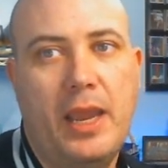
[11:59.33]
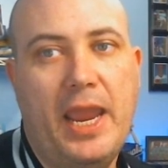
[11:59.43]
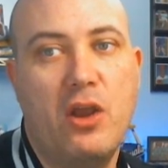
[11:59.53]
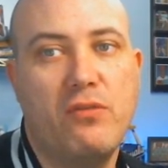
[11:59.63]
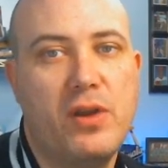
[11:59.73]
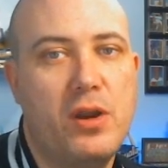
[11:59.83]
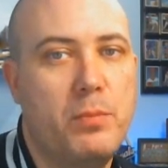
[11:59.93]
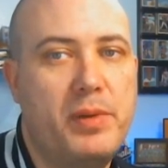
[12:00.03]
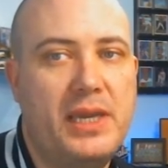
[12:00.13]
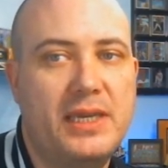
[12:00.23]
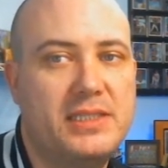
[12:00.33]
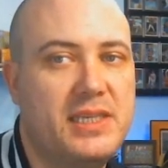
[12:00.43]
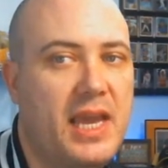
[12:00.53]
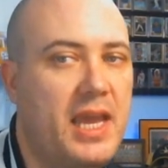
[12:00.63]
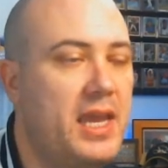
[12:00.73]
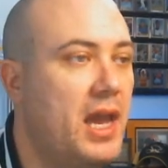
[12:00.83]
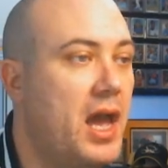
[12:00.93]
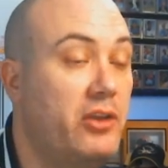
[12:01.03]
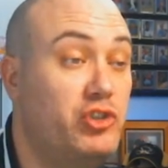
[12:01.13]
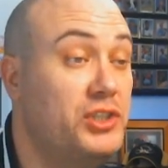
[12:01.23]
And over here at P S A,
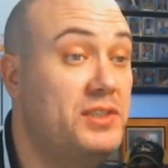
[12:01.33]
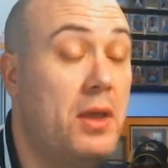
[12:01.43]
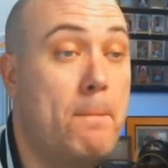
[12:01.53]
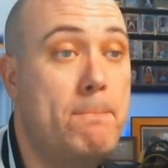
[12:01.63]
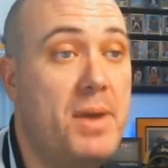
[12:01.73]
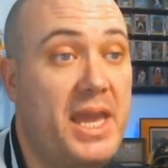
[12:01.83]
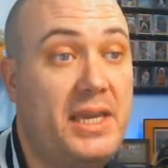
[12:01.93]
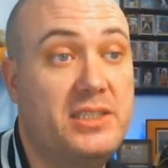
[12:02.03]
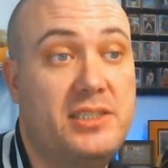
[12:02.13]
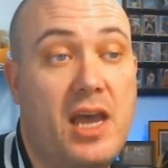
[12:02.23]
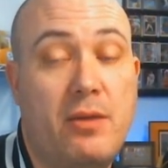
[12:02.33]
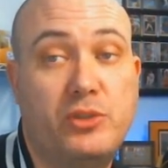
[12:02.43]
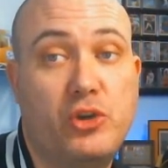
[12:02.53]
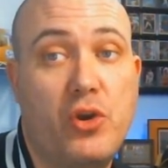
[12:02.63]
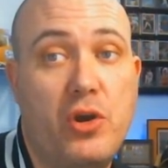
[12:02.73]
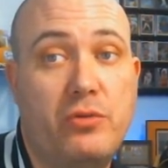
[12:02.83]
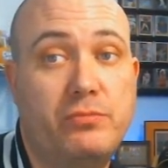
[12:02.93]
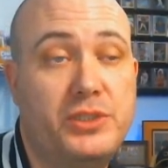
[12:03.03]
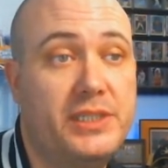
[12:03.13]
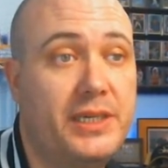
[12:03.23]
uh, just the base Topps
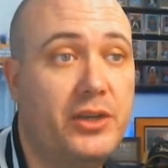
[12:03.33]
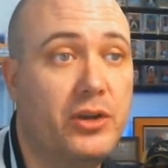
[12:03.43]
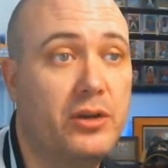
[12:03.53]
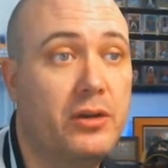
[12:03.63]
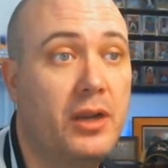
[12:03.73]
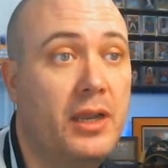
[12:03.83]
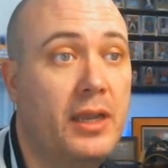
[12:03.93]
Chrome Seager